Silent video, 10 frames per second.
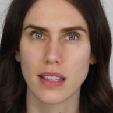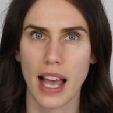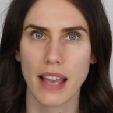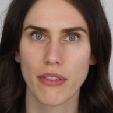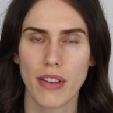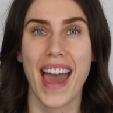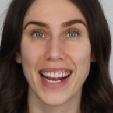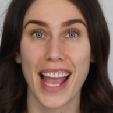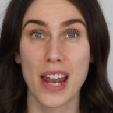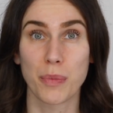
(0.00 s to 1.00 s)
life. And
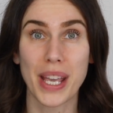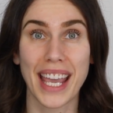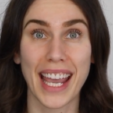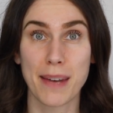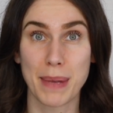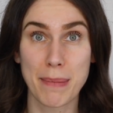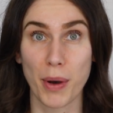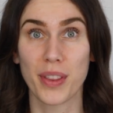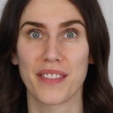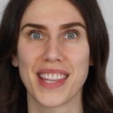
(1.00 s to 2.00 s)
again, we can be
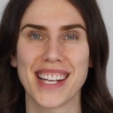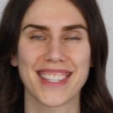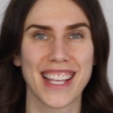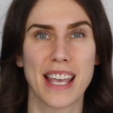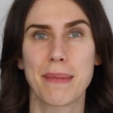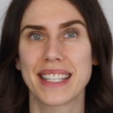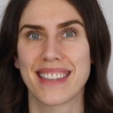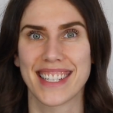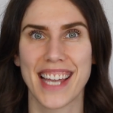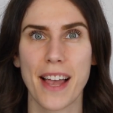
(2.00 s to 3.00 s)
both of these, the gimmies
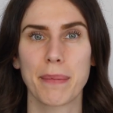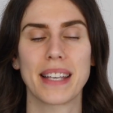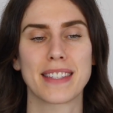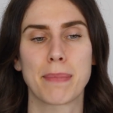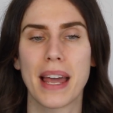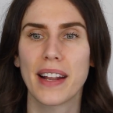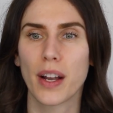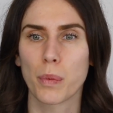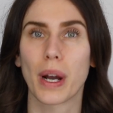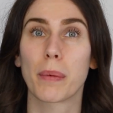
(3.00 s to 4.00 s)
and the tell me's, depending
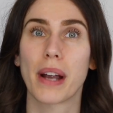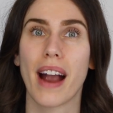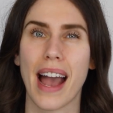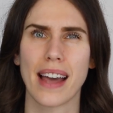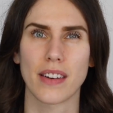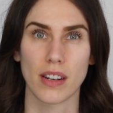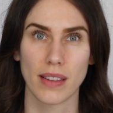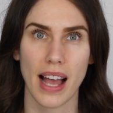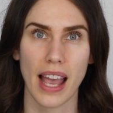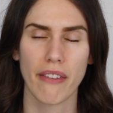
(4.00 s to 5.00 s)
on where we are at in our
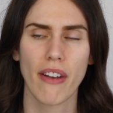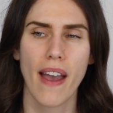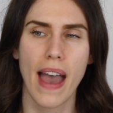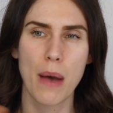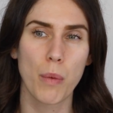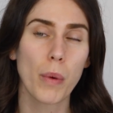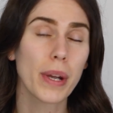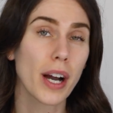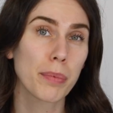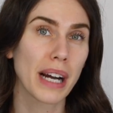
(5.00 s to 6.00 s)
life and what
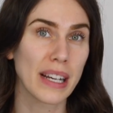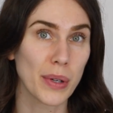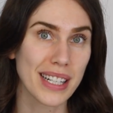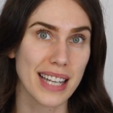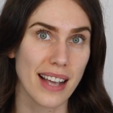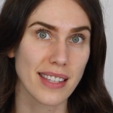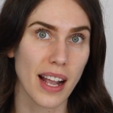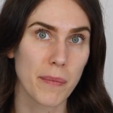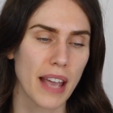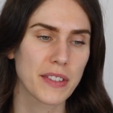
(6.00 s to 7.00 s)
we are
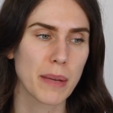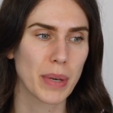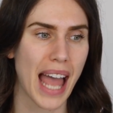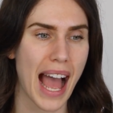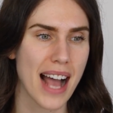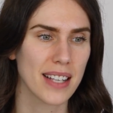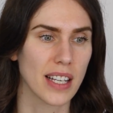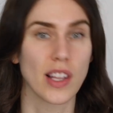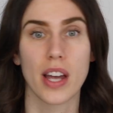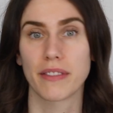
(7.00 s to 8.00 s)
prioritizing. If someone has
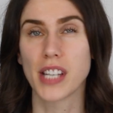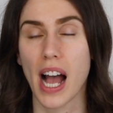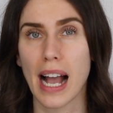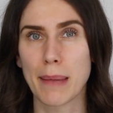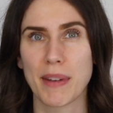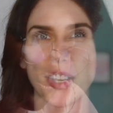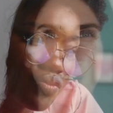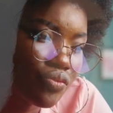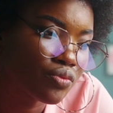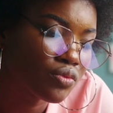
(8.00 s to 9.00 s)
a lot of time, if they're
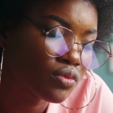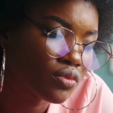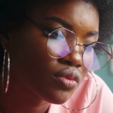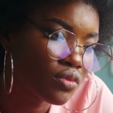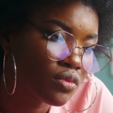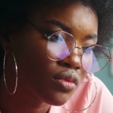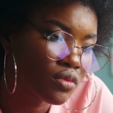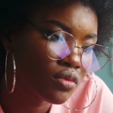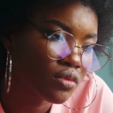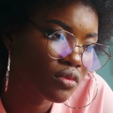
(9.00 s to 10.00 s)
naturally curious,
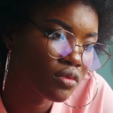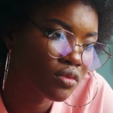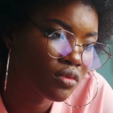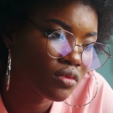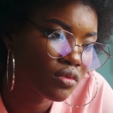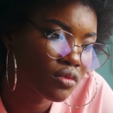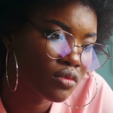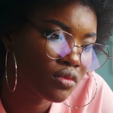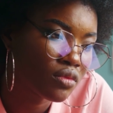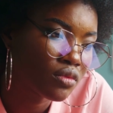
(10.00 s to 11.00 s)
they probably are a
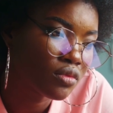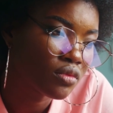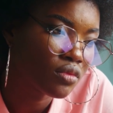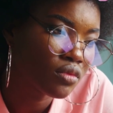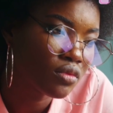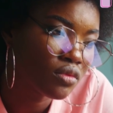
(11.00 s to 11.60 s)
tell me type of